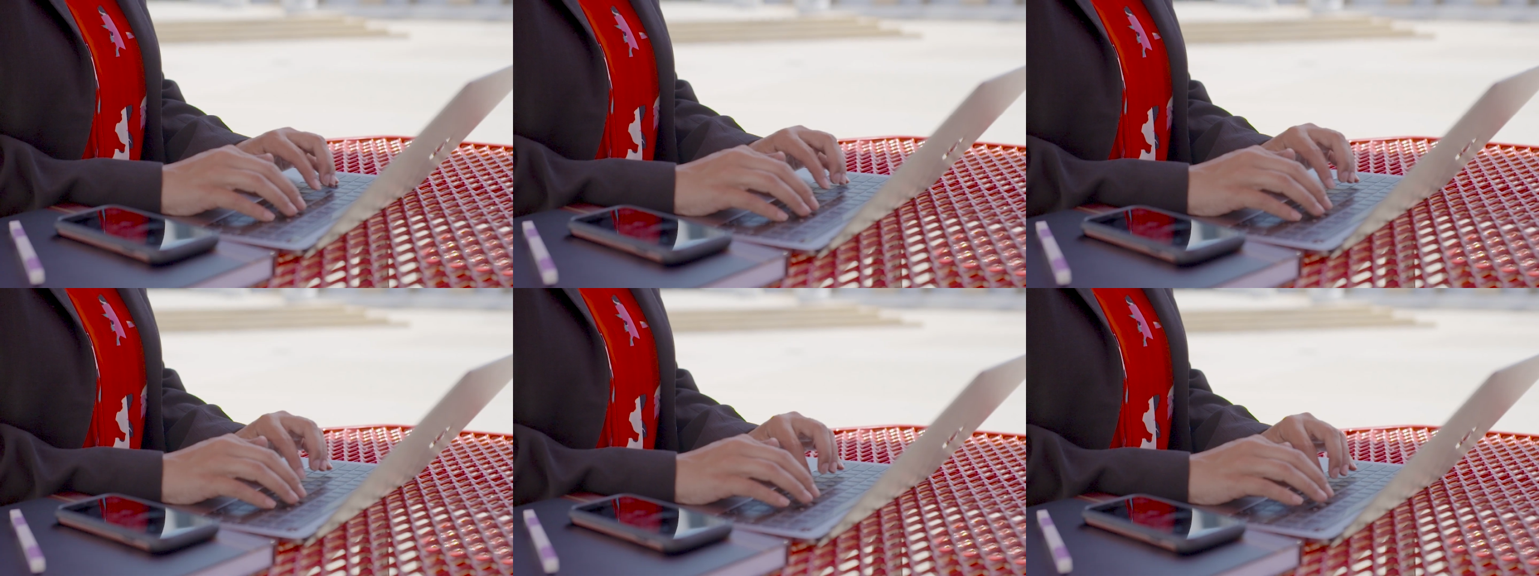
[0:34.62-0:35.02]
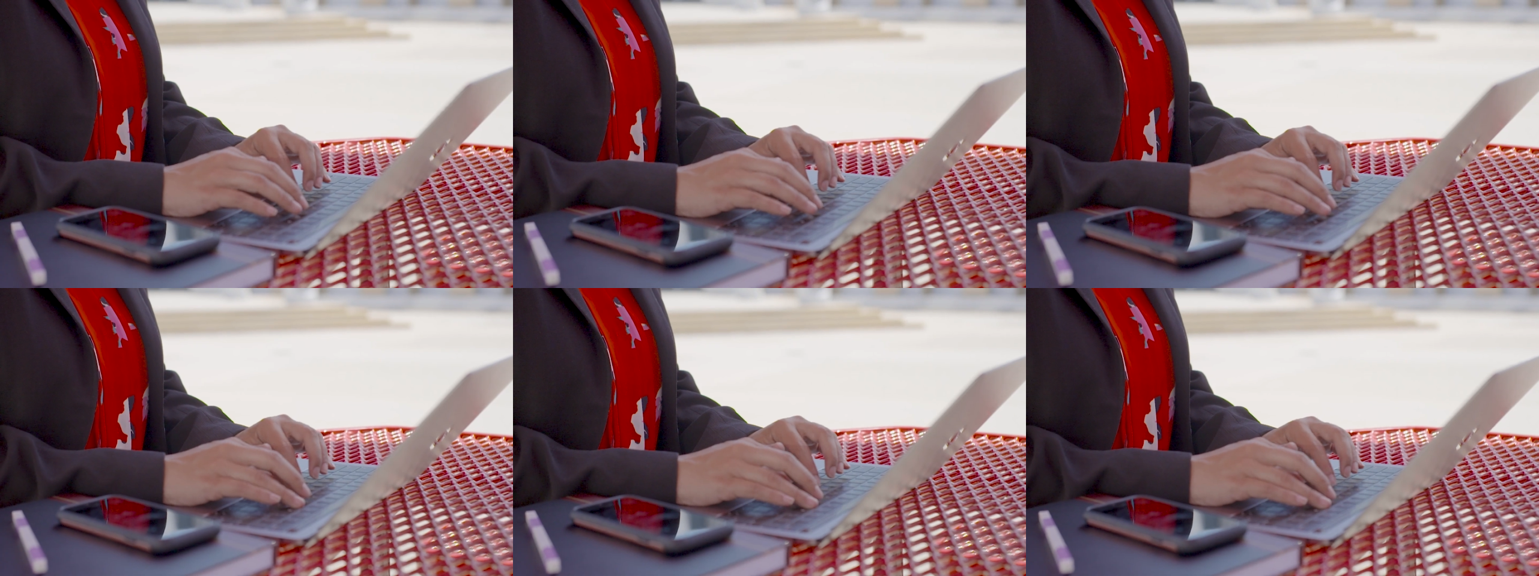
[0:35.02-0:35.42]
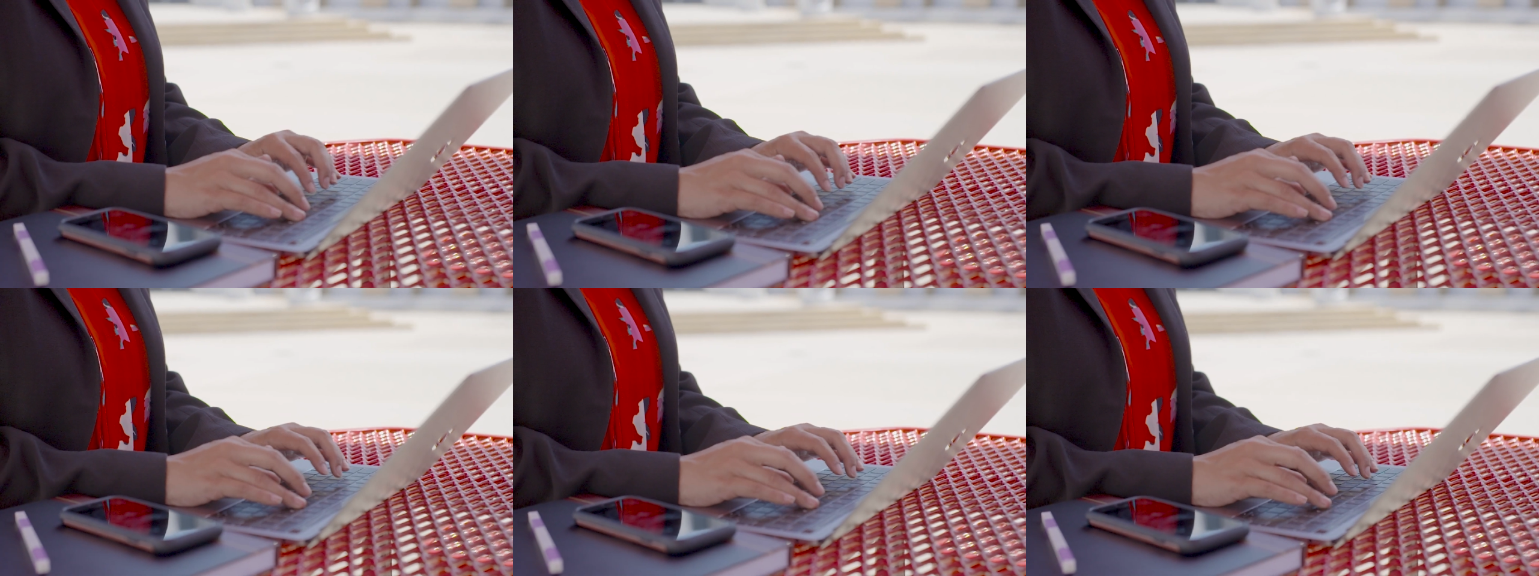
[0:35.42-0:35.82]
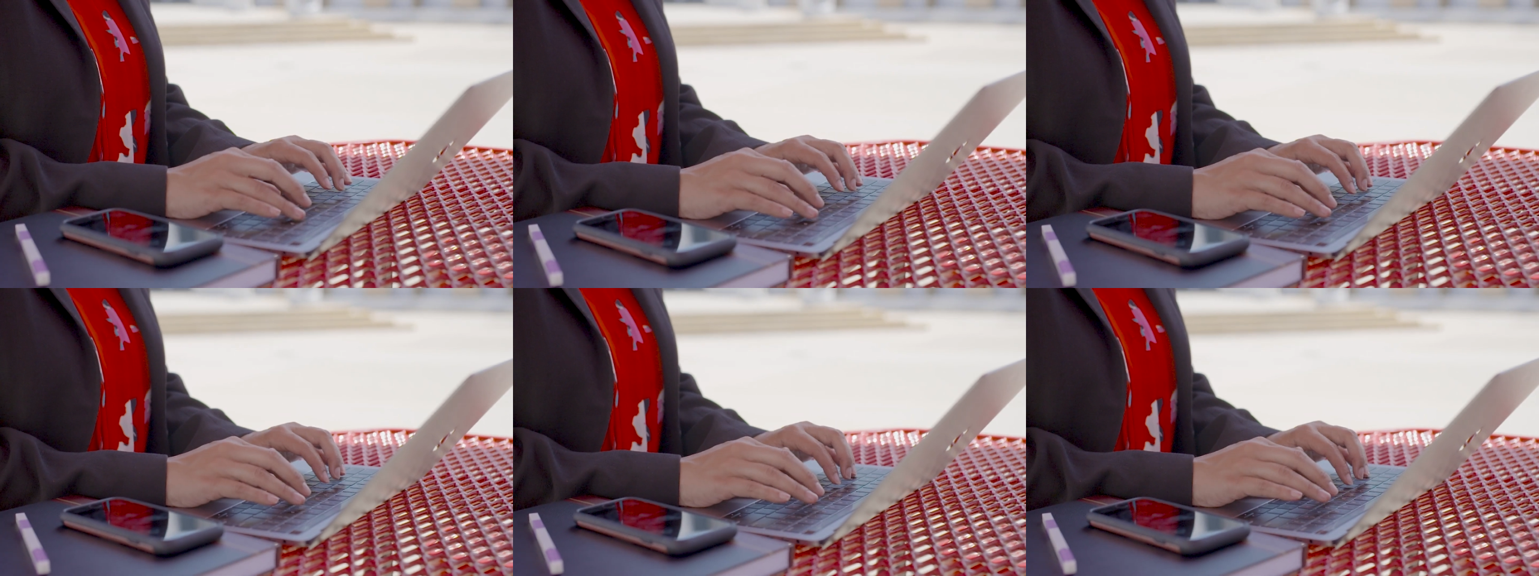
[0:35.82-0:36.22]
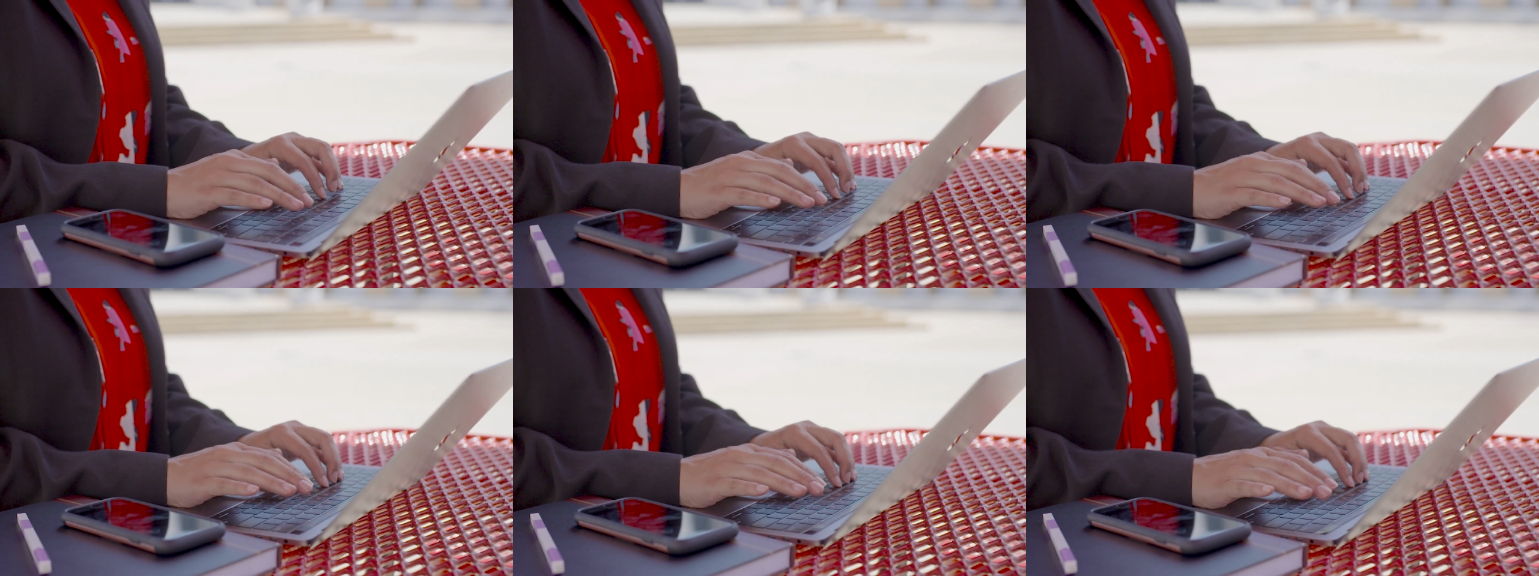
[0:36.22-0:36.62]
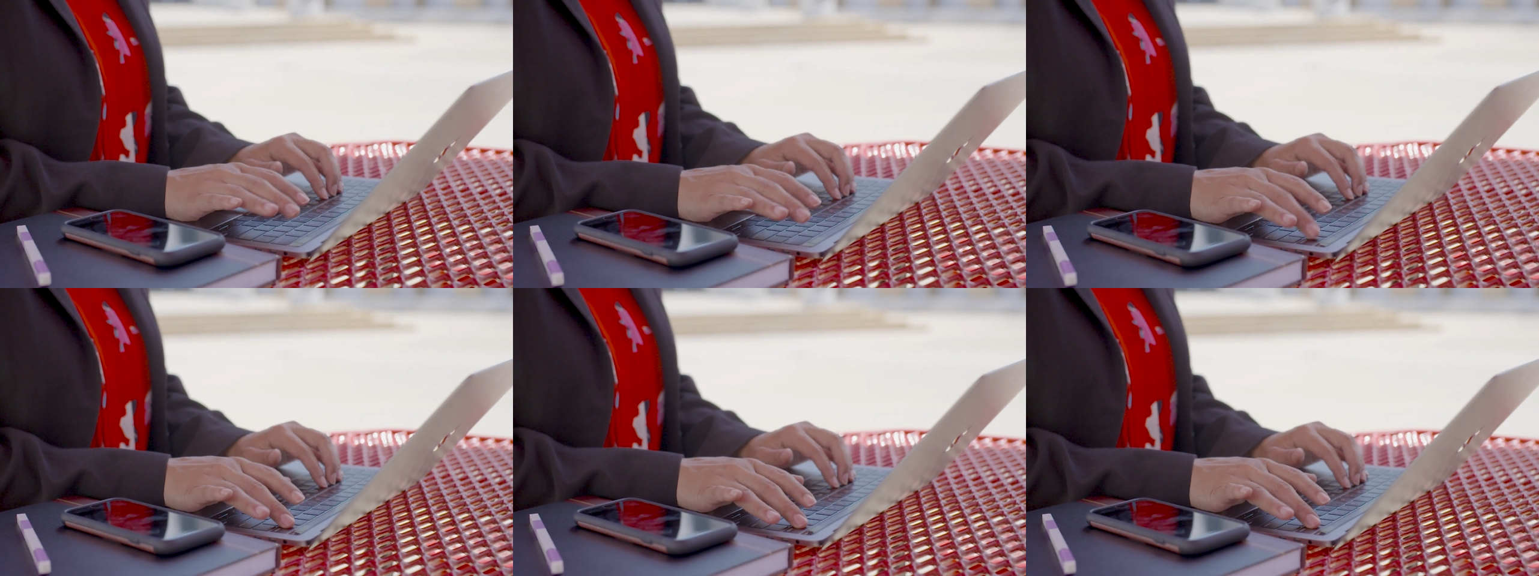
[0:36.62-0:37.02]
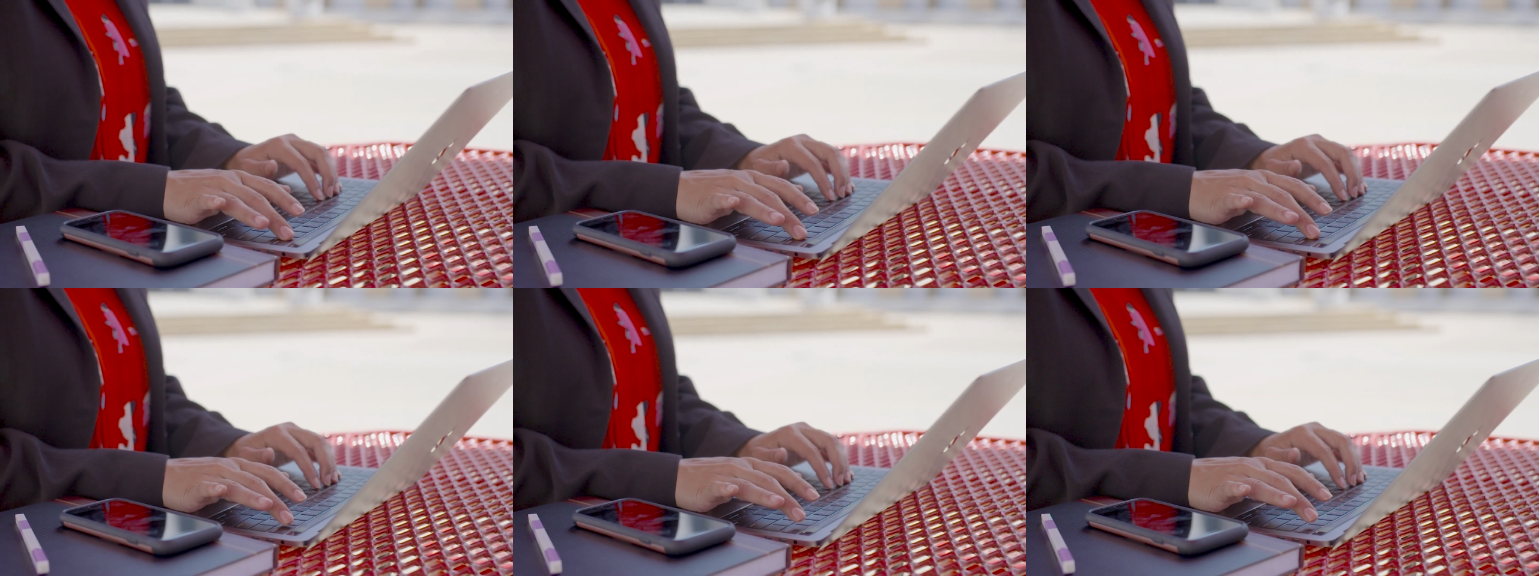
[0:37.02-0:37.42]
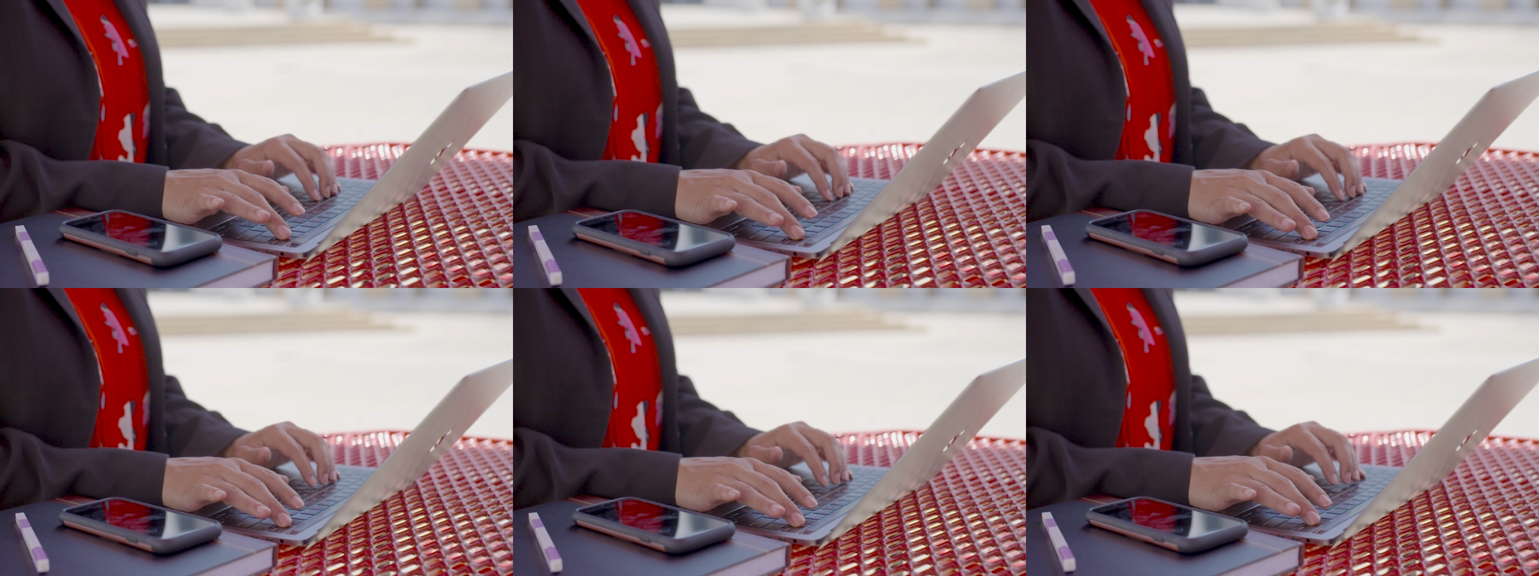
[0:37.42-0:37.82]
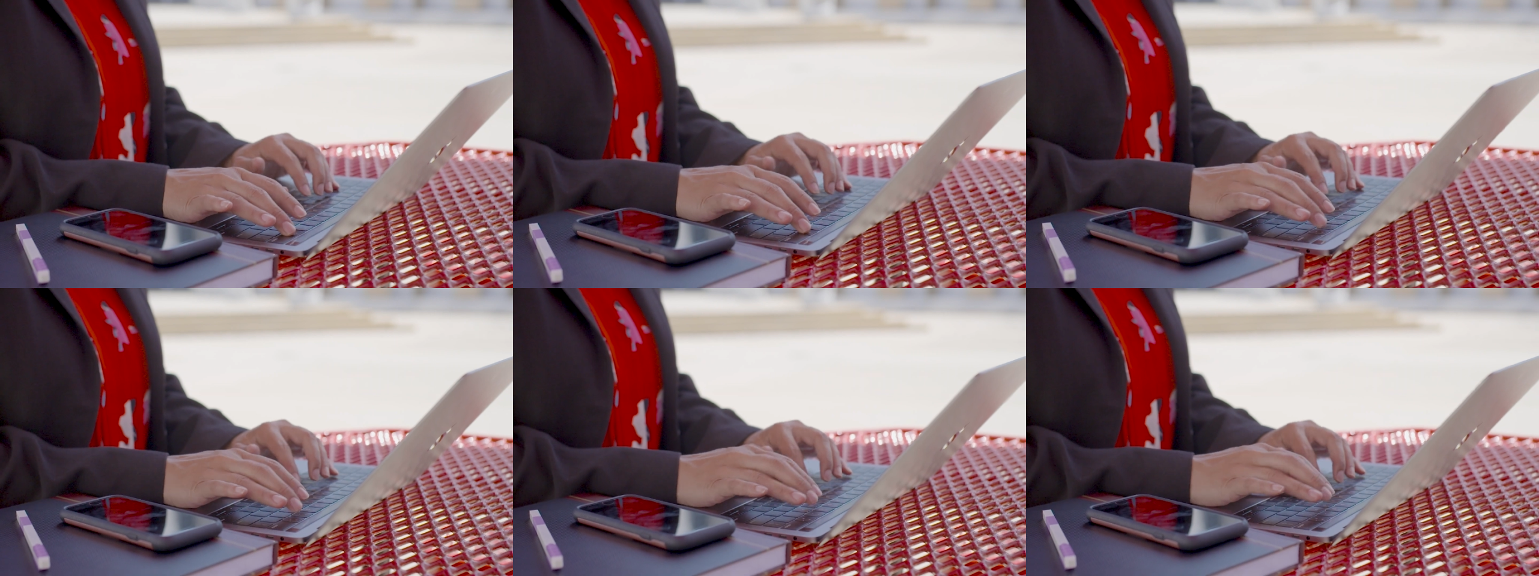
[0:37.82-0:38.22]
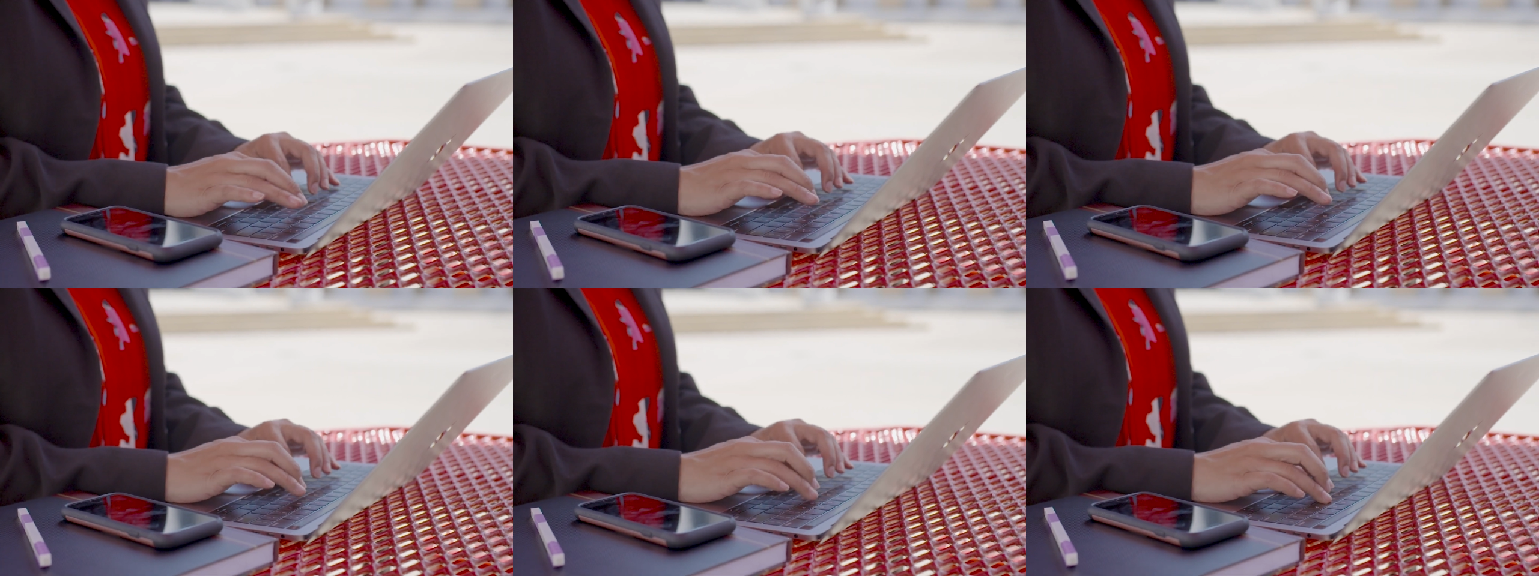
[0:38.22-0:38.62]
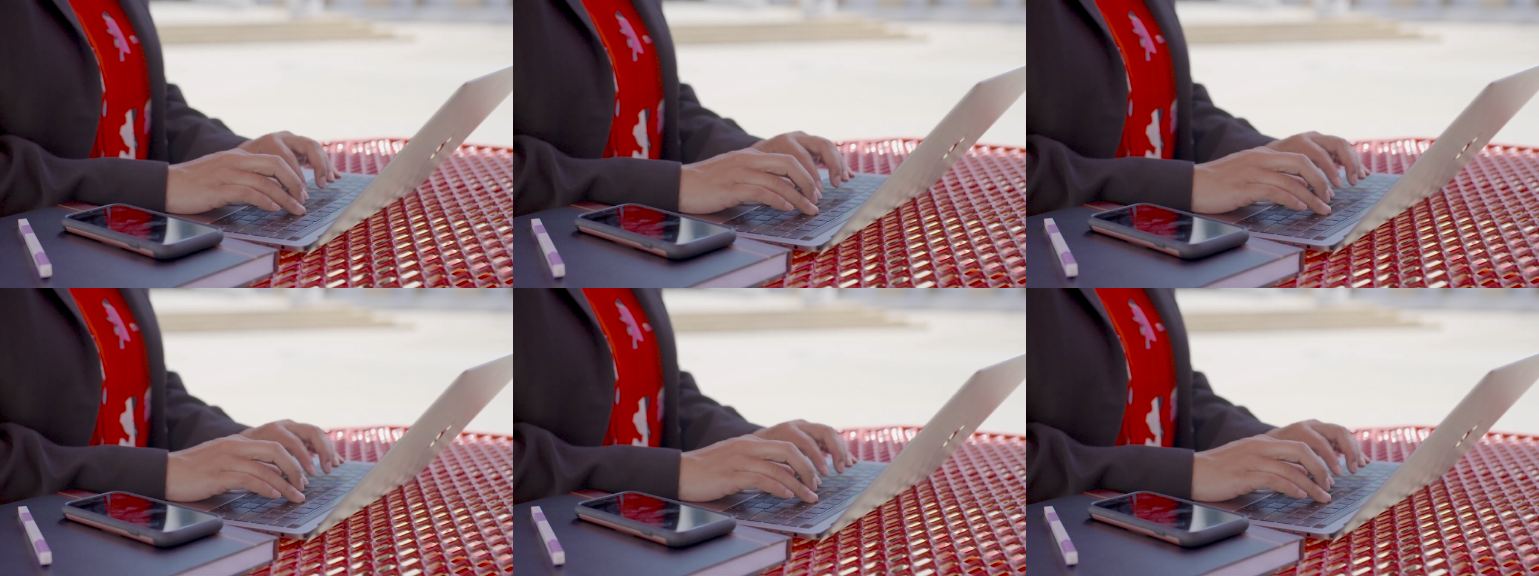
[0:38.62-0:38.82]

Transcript: No face is visible, so there are no lips to read.